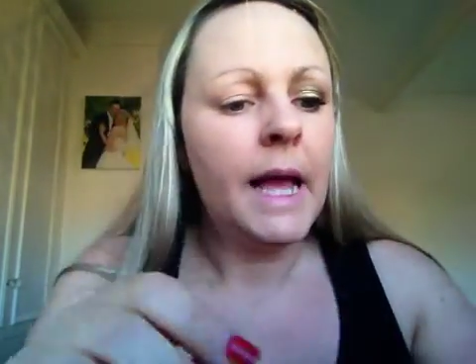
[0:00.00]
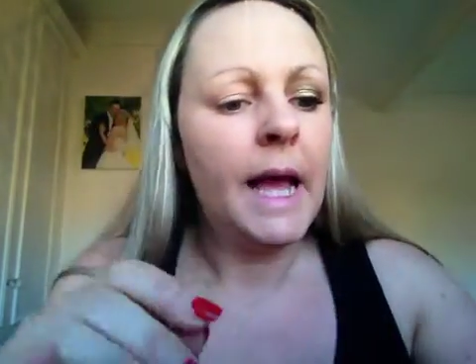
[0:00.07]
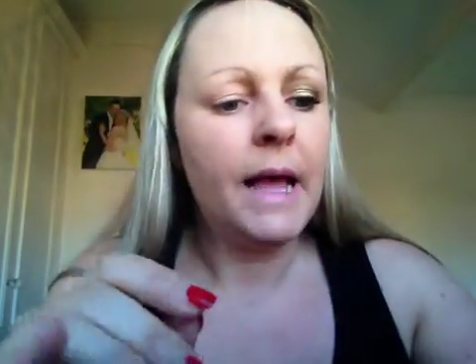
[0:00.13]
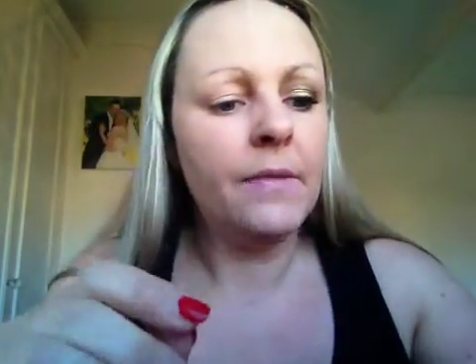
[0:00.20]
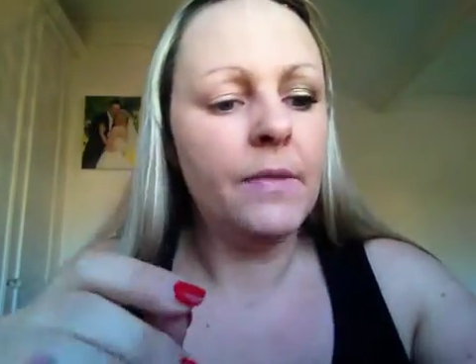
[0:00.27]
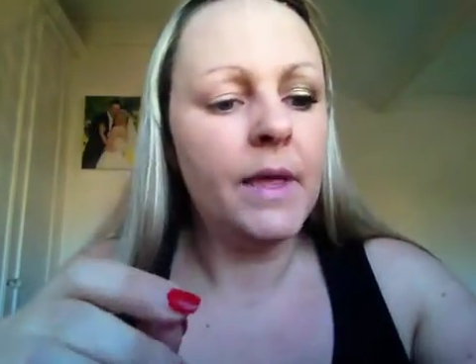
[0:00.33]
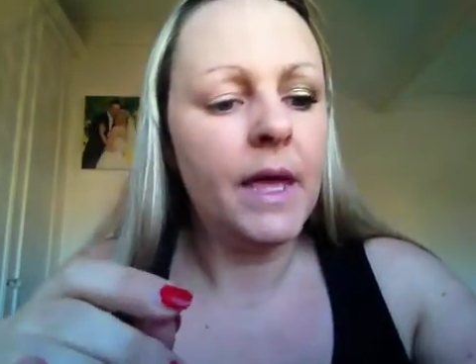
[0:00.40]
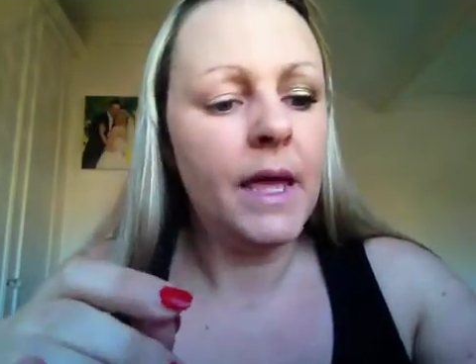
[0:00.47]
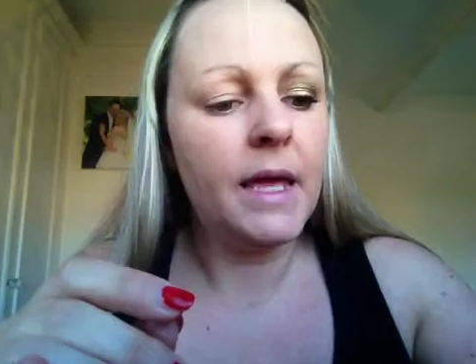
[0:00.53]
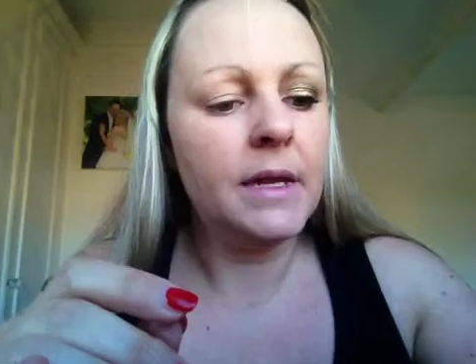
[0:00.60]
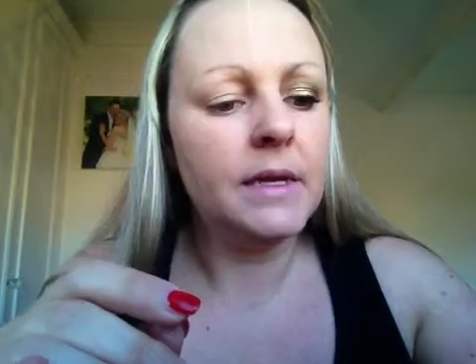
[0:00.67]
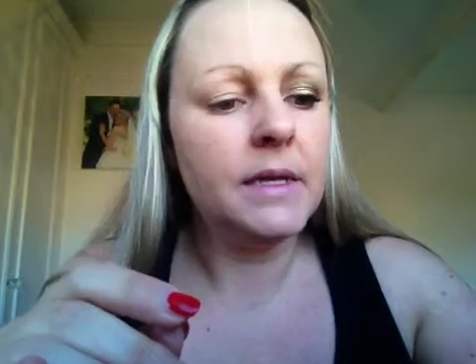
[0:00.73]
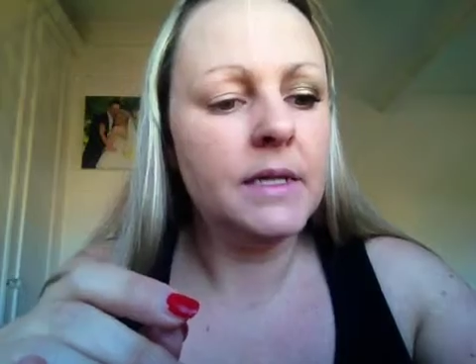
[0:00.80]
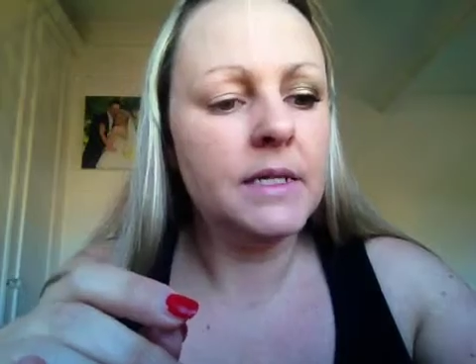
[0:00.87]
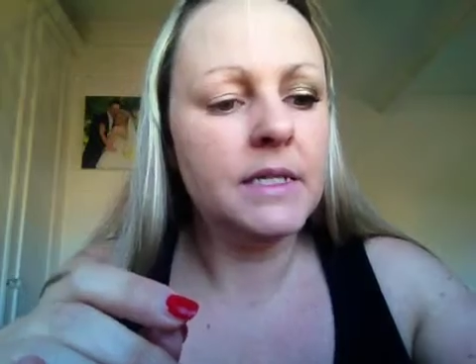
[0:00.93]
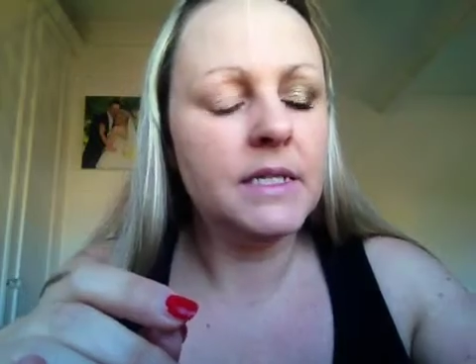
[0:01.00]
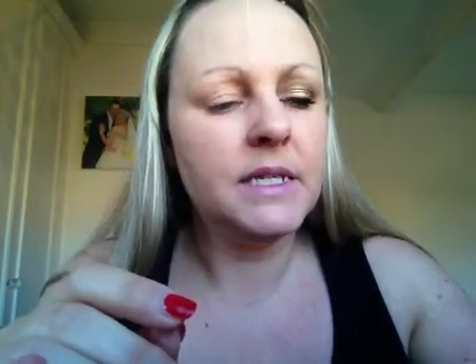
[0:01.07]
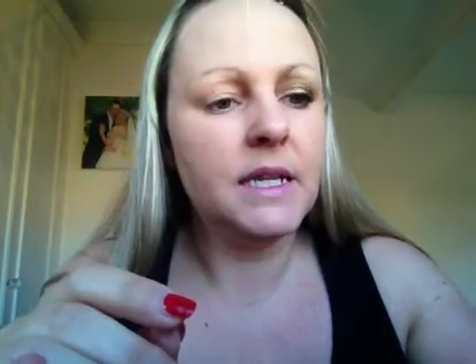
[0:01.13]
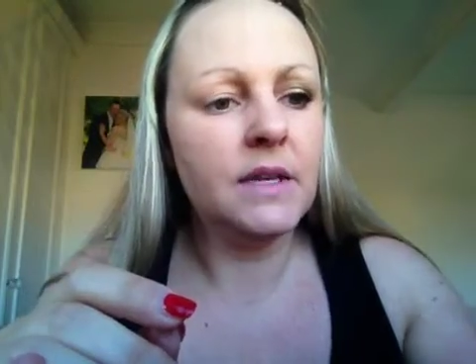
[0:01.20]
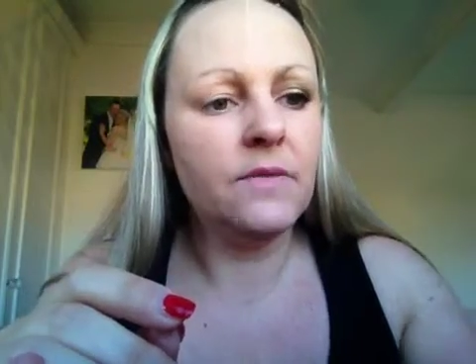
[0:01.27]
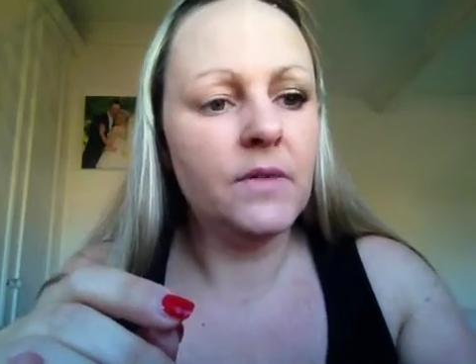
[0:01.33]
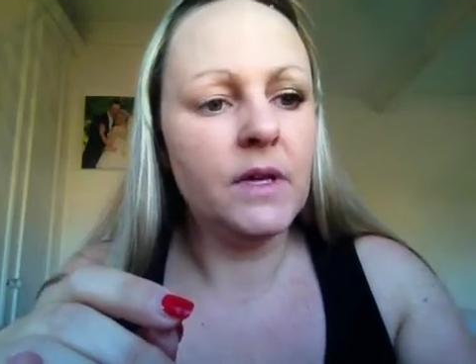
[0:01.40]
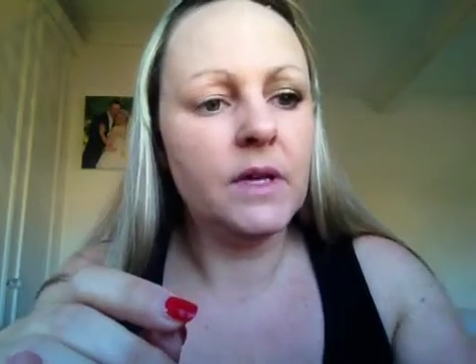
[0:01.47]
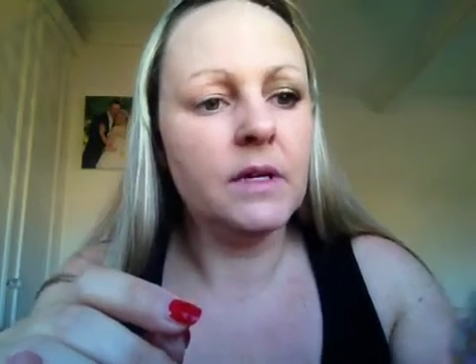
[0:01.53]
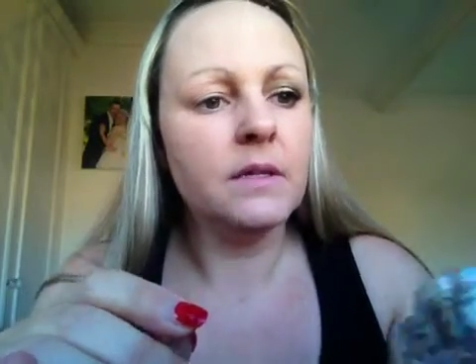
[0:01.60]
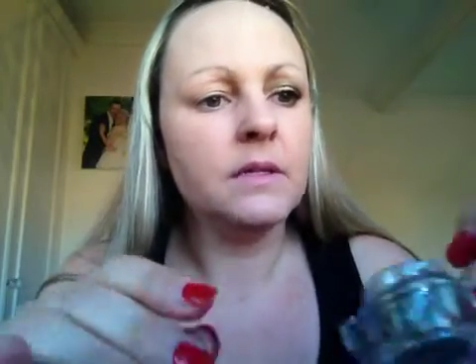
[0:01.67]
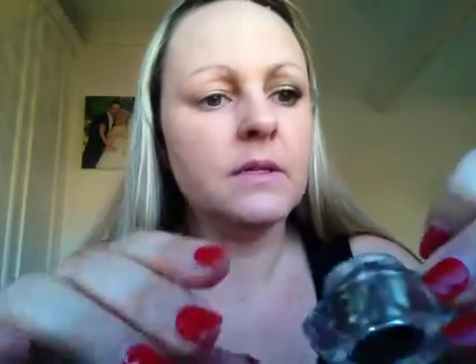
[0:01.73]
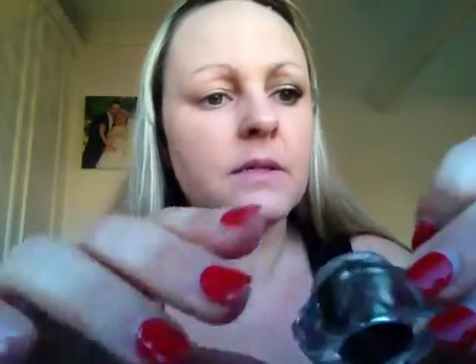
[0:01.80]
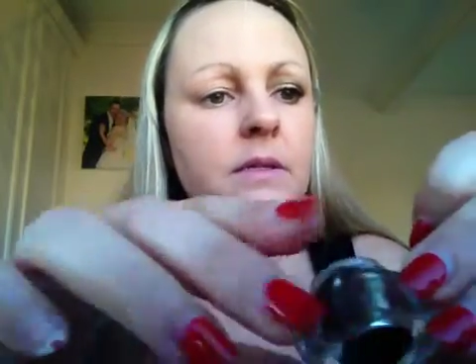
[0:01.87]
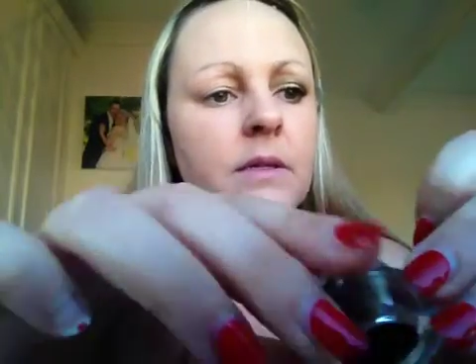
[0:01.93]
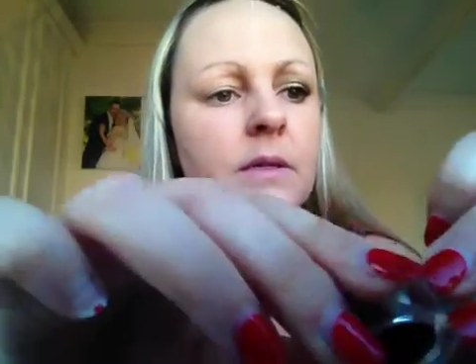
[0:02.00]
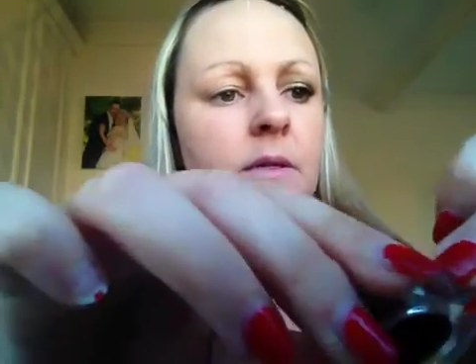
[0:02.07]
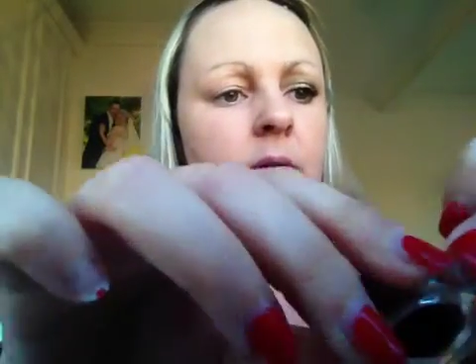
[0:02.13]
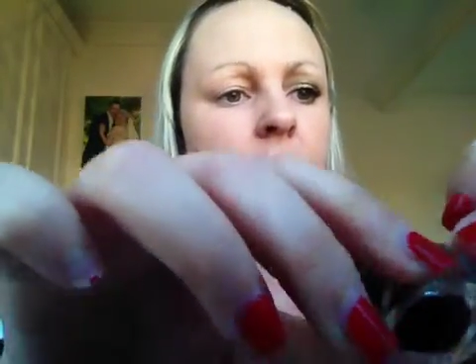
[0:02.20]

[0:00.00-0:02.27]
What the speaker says: And then Devious,